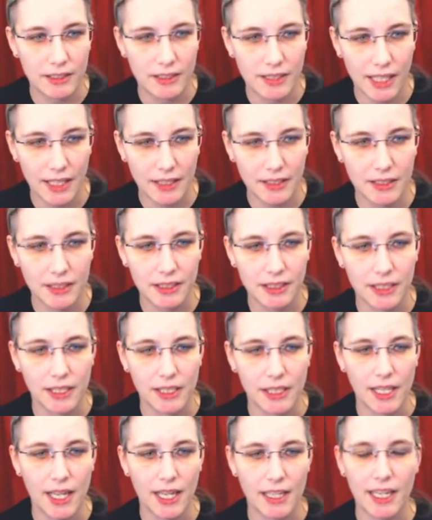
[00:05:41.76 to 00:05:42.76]

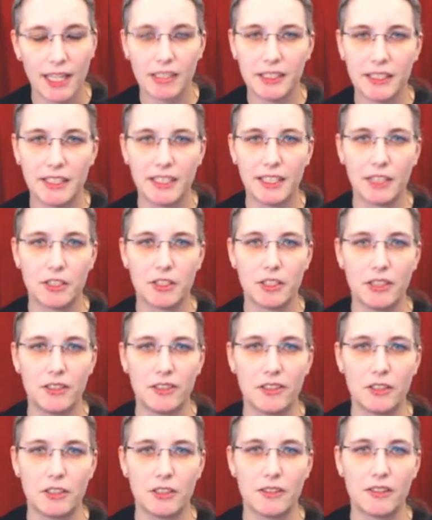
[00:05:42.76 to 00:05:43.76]
technical and architecture
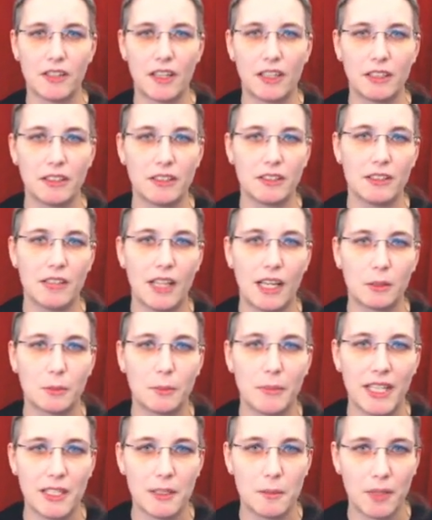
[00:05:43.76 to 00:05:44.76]
decisions are are
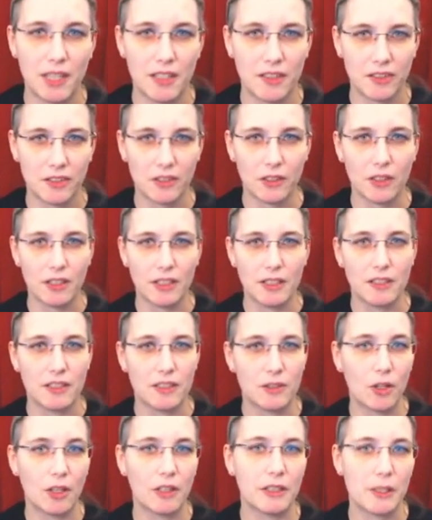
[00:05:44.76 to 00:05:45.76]
made based on
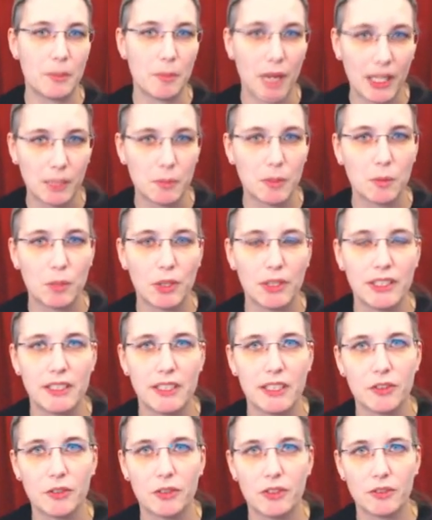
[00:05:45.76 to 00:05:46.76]
internal department
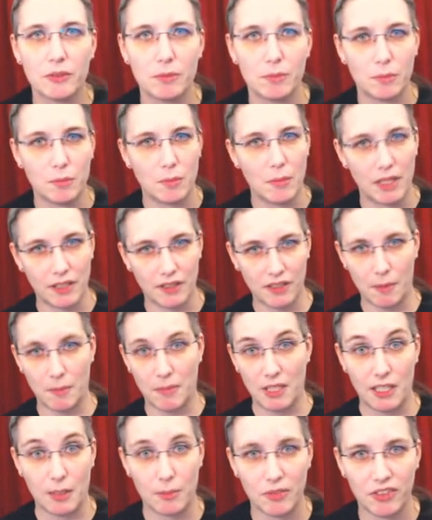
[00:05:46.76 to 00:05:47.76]
politics
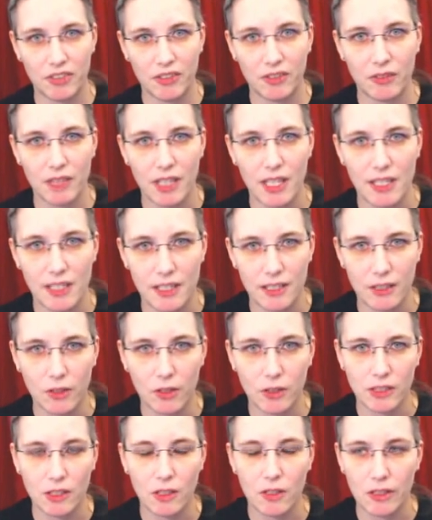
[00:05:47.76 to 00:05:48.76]
sometimes and
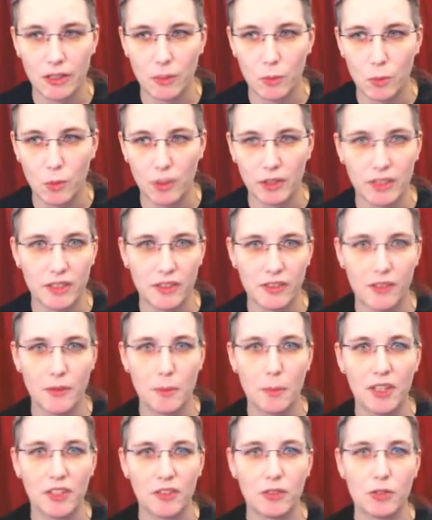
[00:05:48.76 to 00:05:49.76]
not on what is
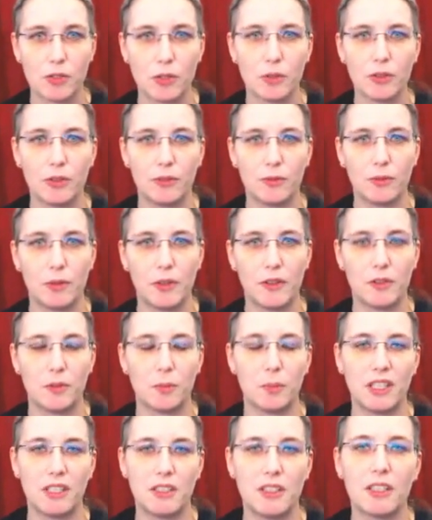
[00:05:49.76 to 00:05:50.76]
the best choice for this
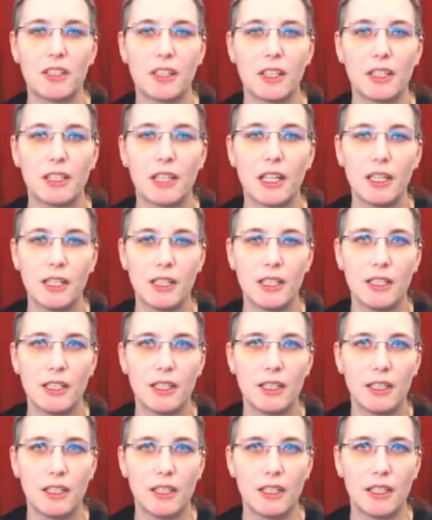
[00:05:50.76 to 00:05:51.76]
particular
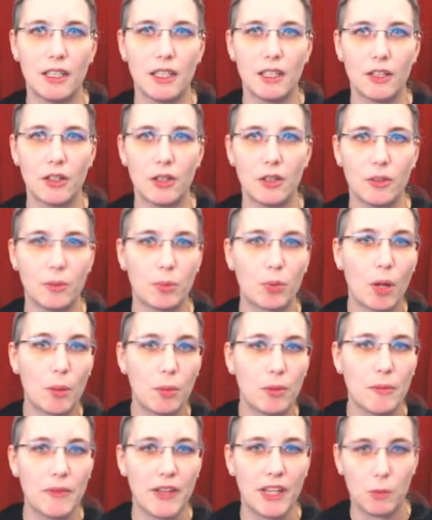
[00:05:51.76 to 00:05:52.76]
uh,
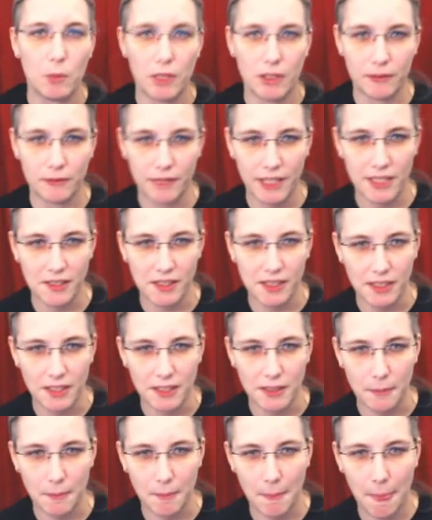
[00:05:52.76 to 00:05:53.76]
problem that we are facing
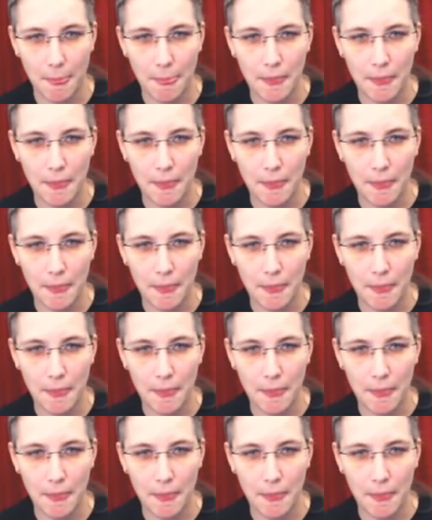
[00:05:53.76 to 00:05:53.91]
here.